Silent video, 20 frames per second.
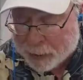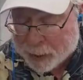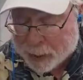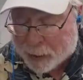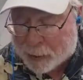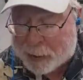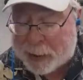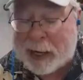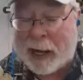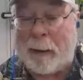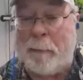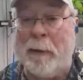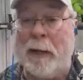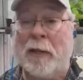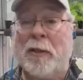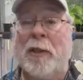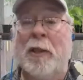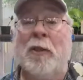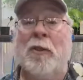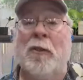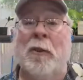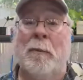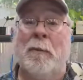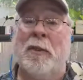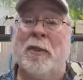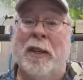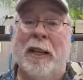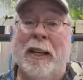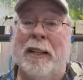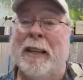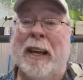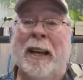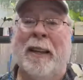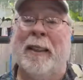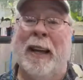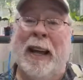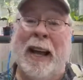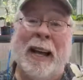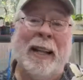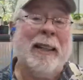hardy hibiscus from seeds. I,
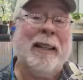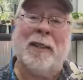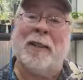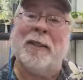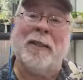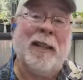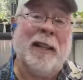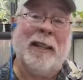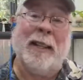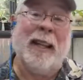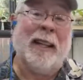th- I just think